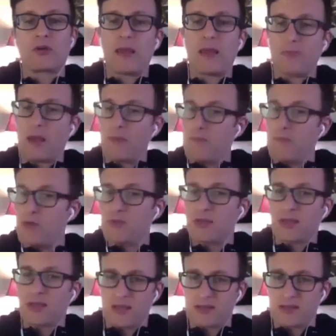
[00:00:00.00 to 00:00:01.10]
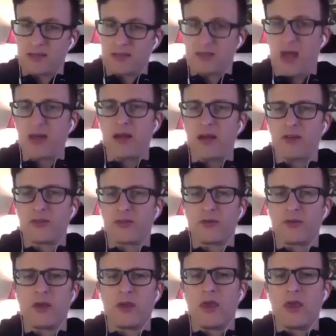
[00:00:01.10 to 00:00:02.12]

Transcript: Kept my music as a side hustle,